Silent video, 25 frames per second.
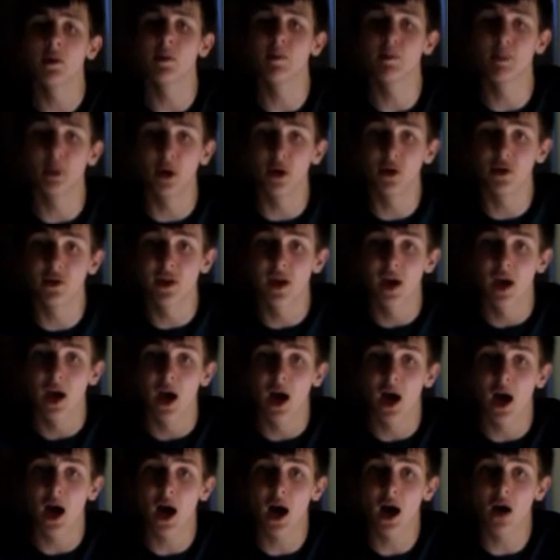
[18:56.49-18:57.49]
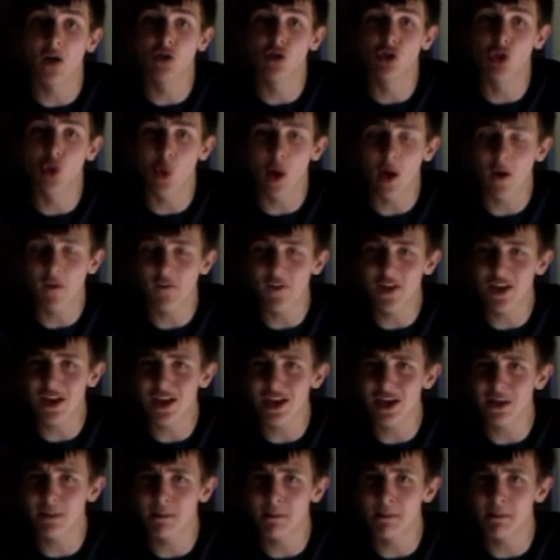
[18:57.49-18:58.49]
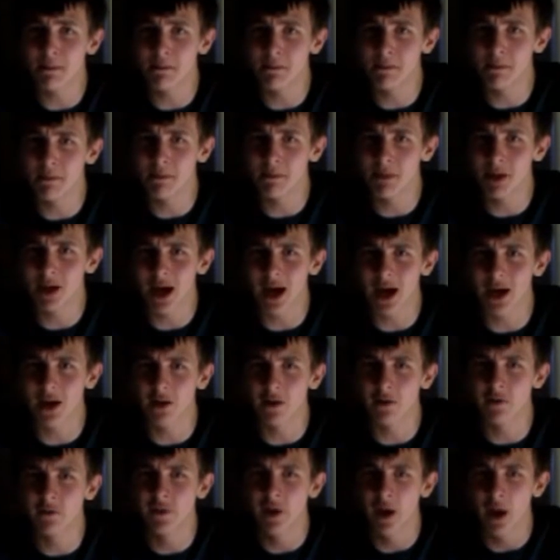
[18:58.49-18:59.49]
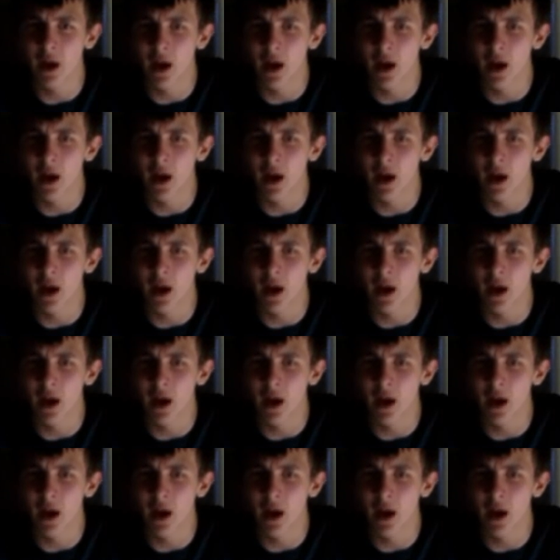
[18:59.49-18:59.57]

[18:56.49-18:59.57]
But do I think it kind of